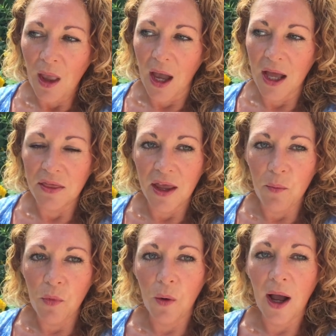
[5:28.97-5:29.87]
And
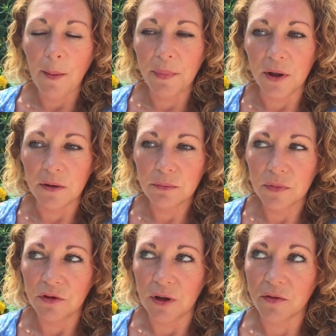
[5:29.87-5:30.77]
then what will happen,
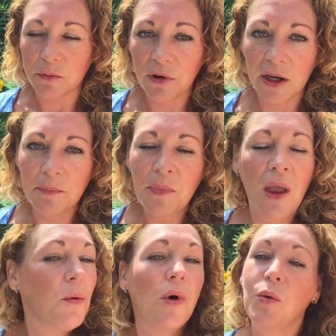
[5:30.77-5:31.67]
do another spray,
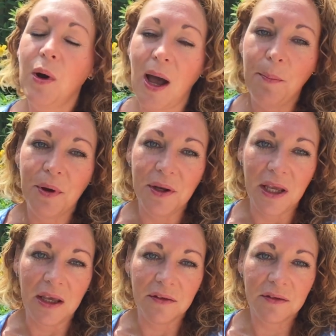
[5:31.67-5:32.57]
what will happen
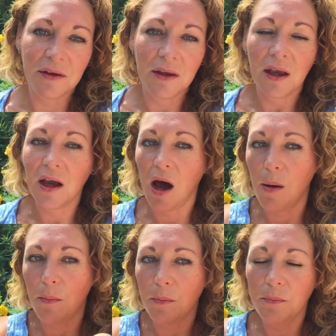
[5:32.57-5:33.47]
is
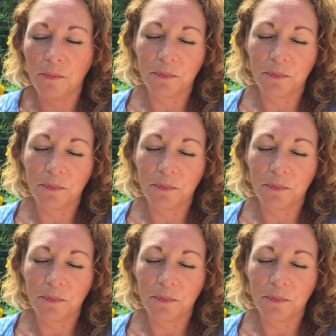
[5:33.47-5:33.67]
come